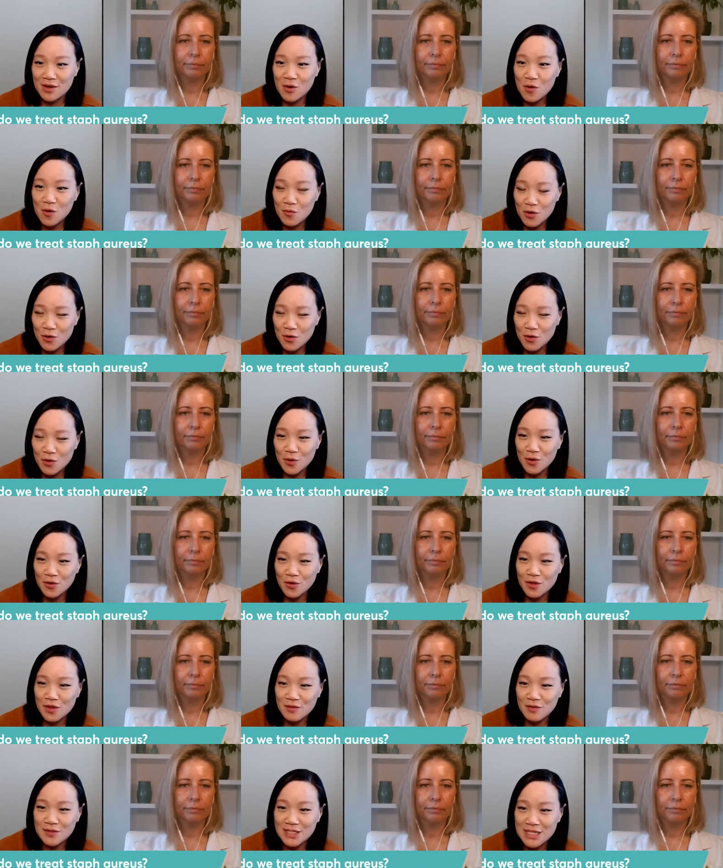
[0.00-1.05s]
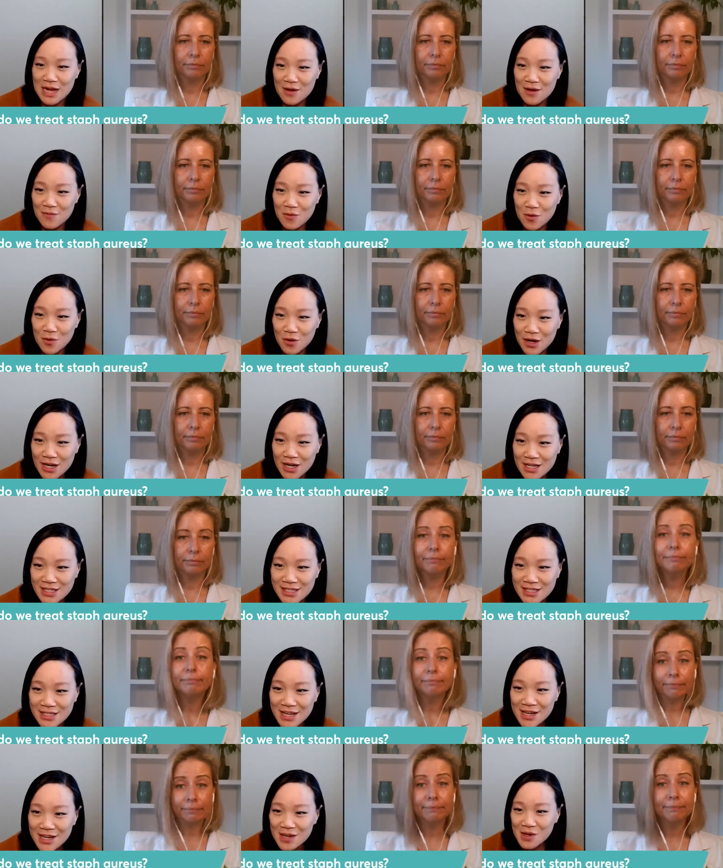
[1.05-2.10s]
Speaker 1: overgrowth of staph
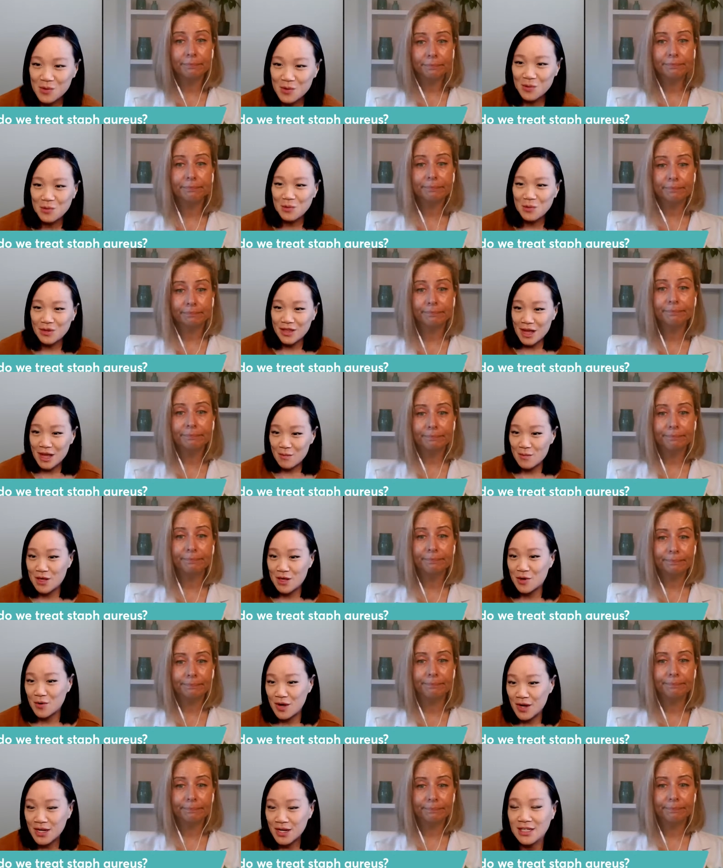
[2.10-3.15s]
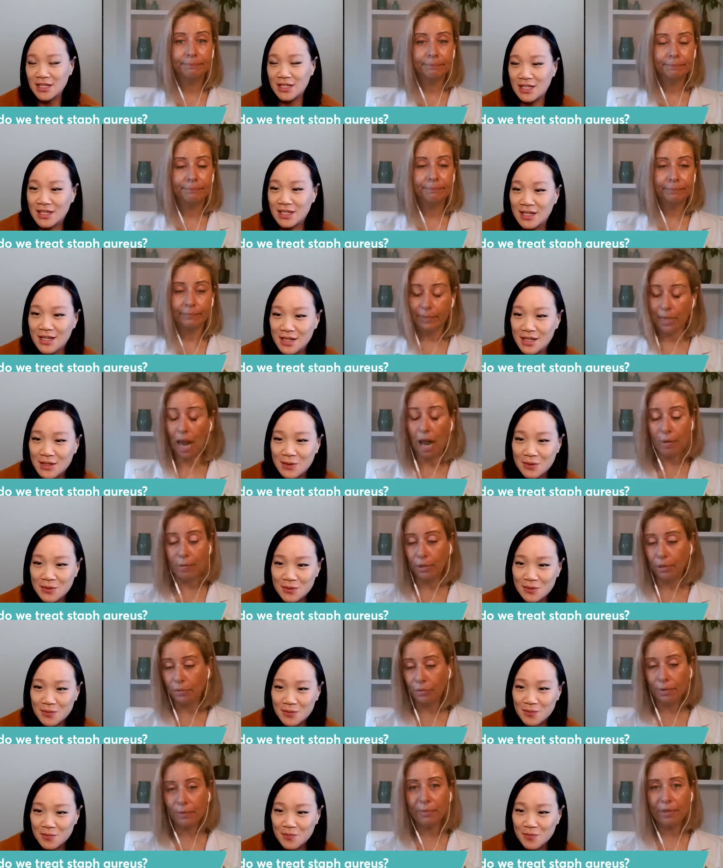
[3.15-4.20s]
aureus. would that be correct?
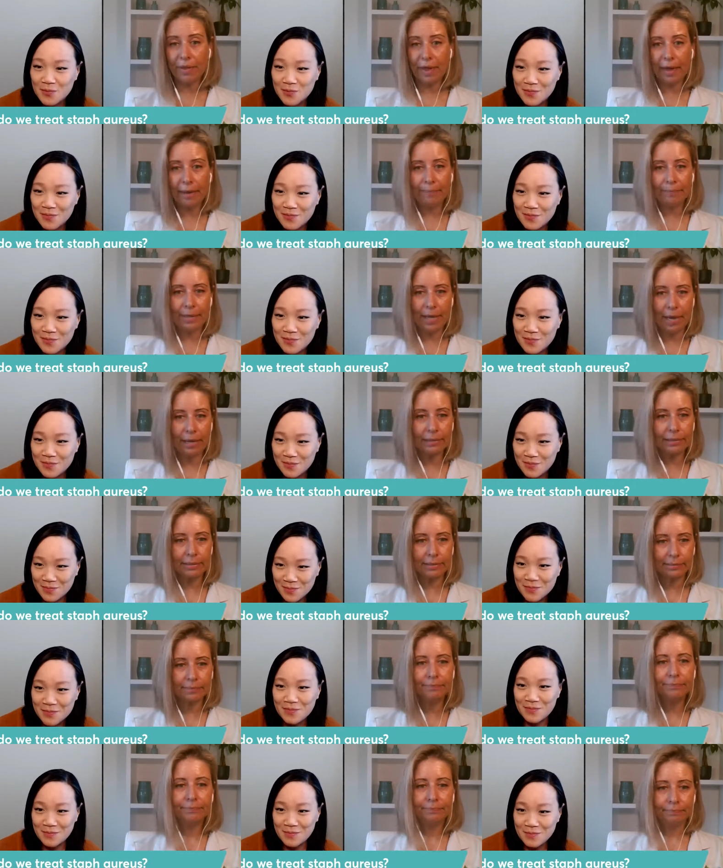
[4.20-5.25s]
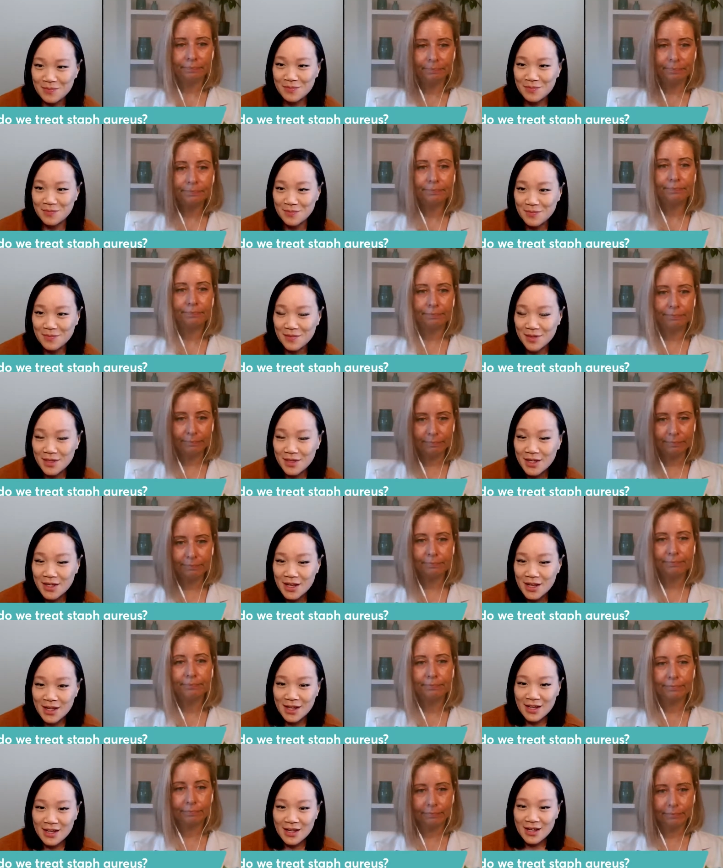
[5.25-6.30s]
I would agree with that, yes
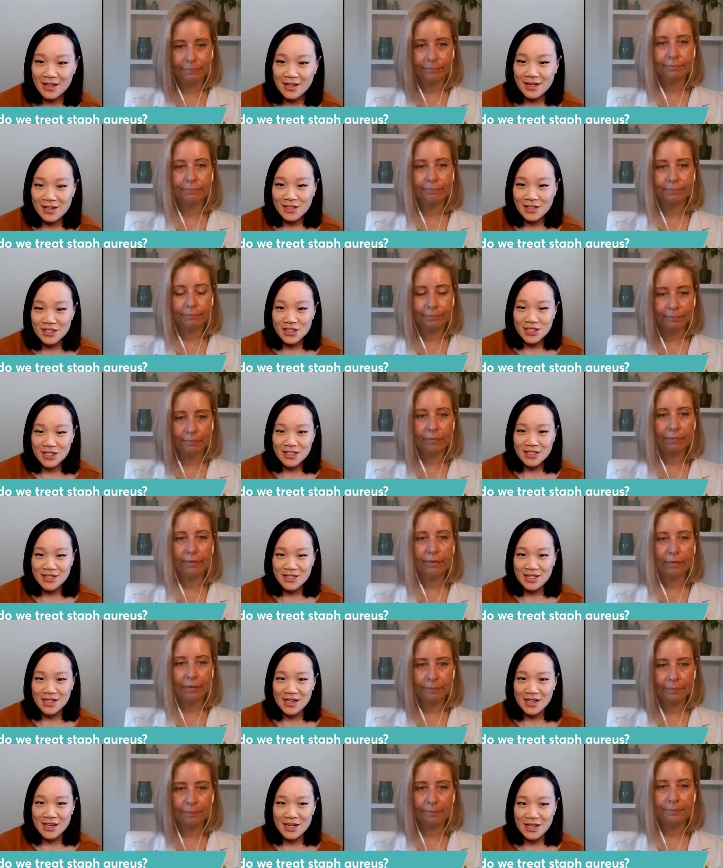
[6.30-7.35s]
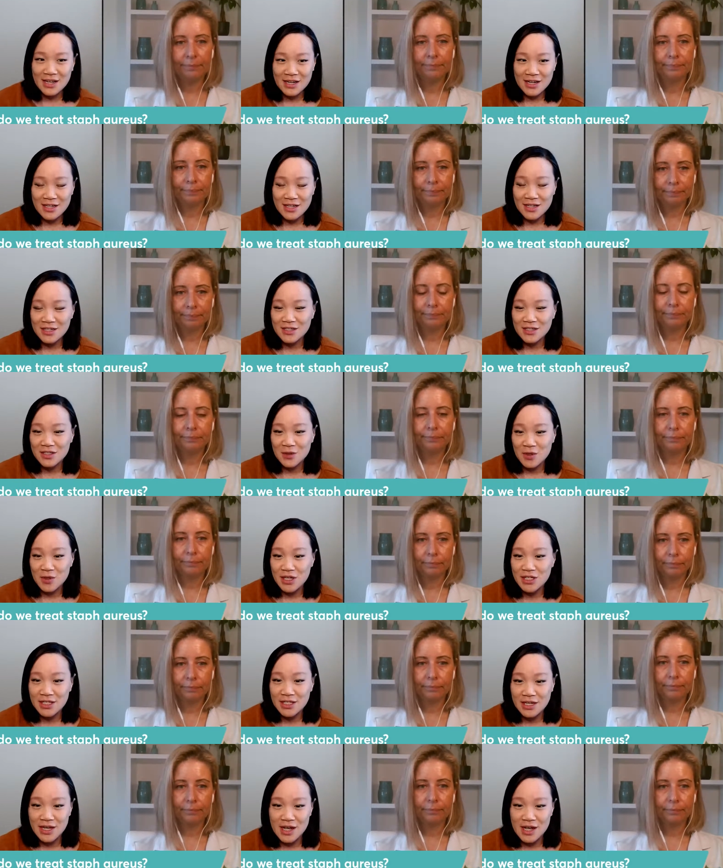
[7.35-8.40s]
and it's just uh, it, it's
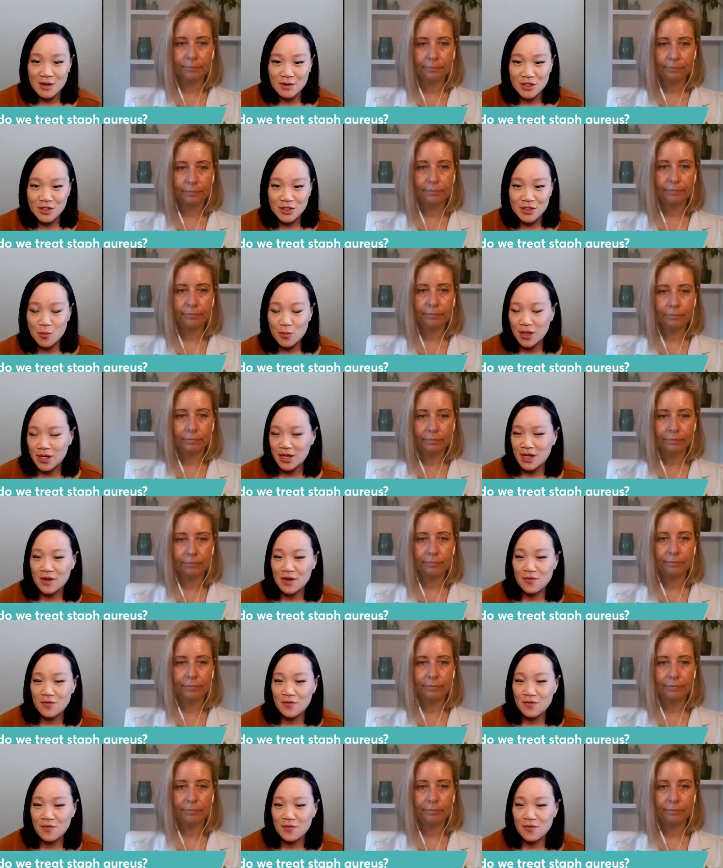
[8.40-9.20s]
crazy how so many of